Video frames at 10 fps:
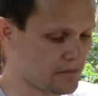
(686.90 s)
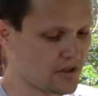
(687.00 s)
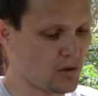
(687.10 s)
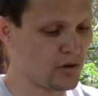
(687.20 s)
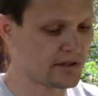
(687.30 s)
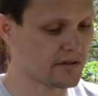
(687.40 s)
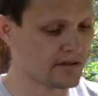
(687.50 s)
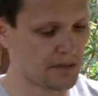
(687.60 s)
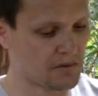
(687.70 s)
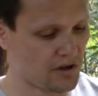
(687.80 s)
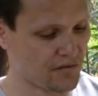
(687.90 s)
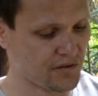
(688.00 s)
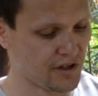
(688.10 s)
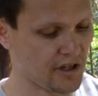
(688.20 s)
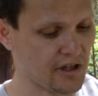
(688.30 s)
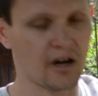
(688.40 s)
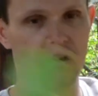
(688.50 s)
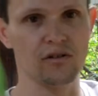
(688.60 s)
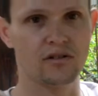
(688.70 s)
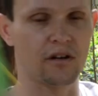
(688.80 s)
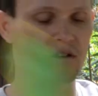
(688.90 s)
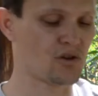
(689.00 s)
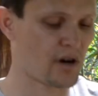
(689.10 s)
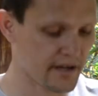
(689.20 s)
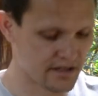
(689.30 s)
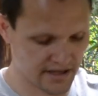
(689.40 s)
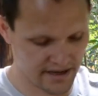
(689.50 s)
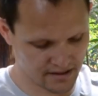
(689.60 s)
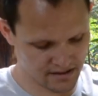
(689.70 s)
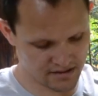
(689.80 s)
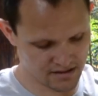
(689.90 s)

also some of the outside dry sacks,